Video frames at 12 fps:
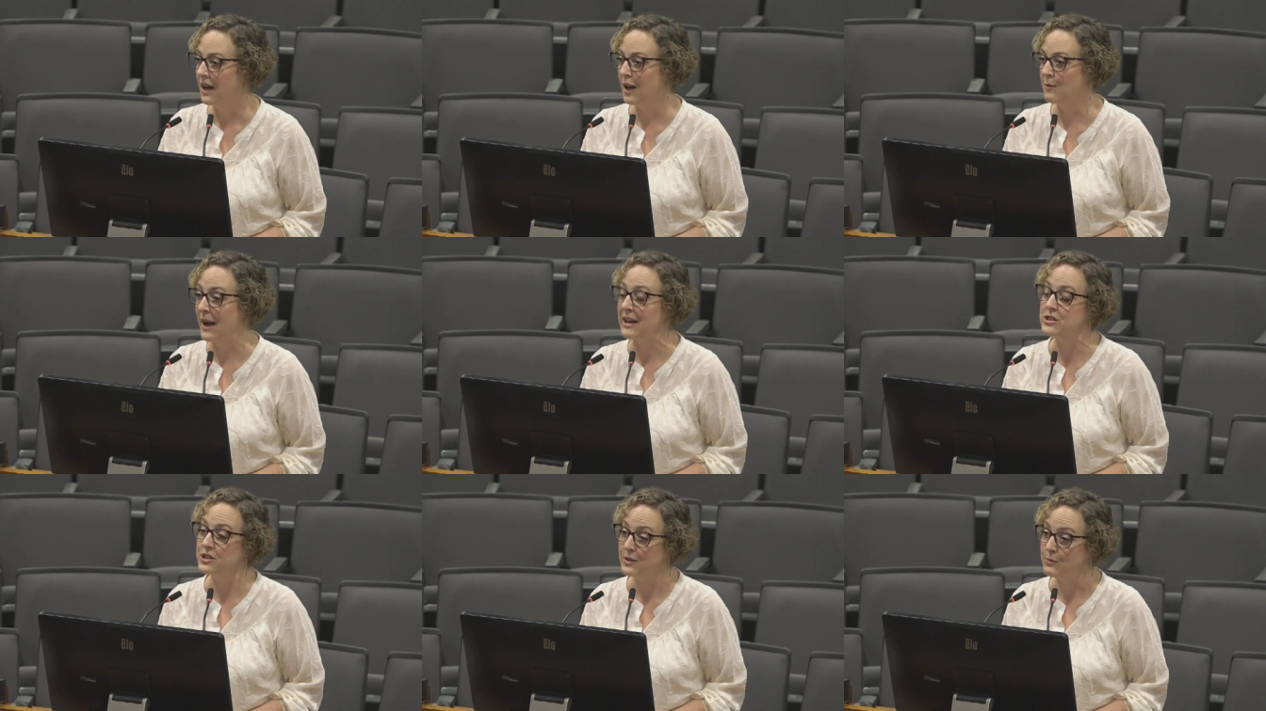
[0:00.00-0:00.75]

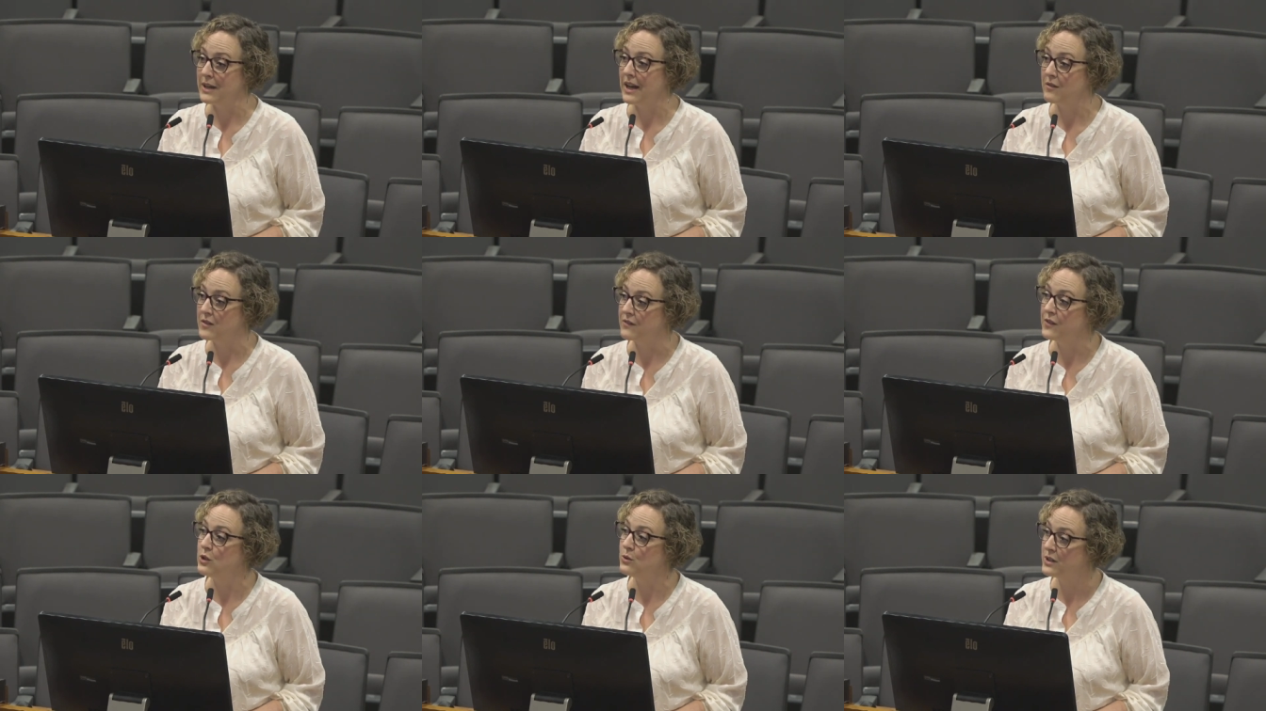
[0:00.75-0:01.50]
Actually, we have a
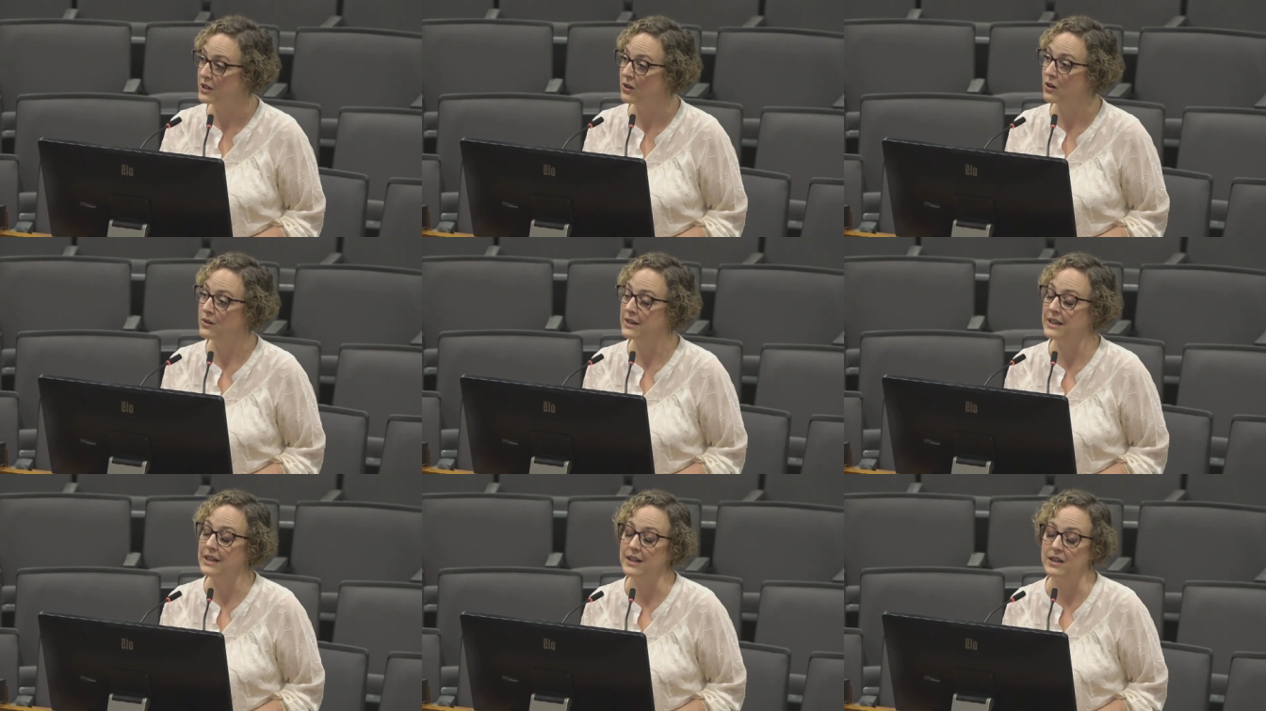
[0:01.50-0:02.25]
few that are
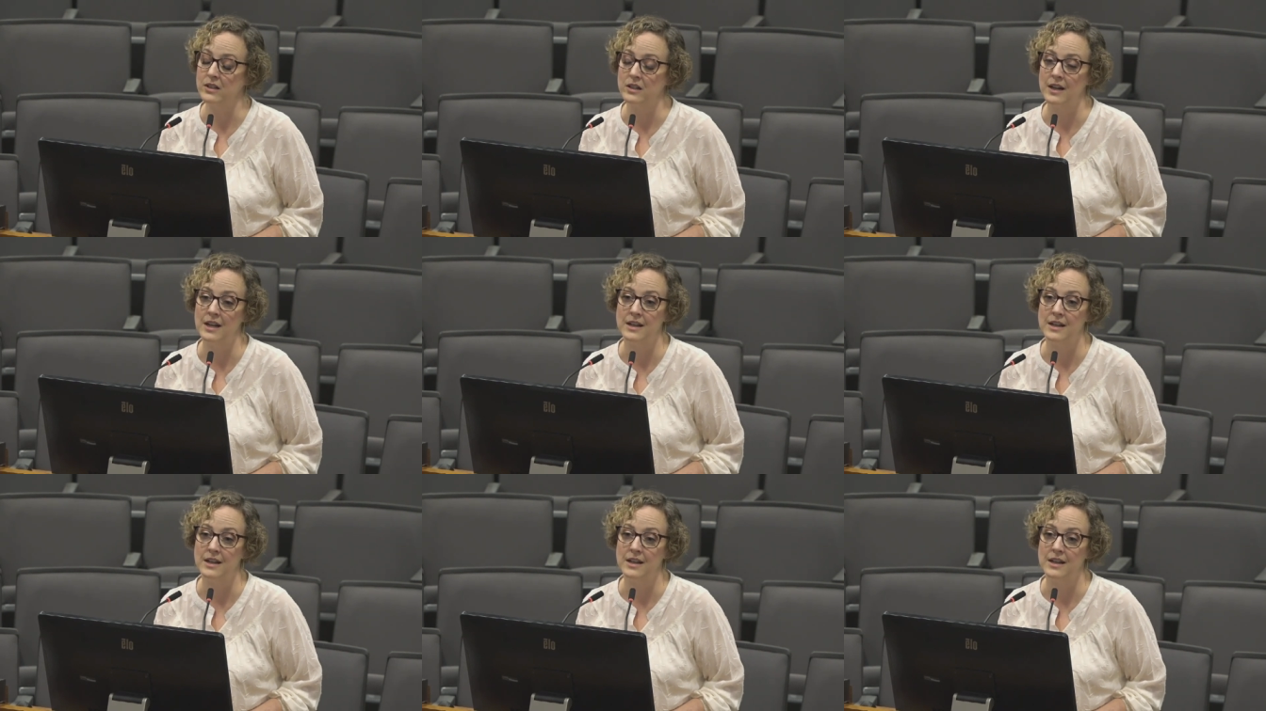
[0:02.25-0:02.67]
already here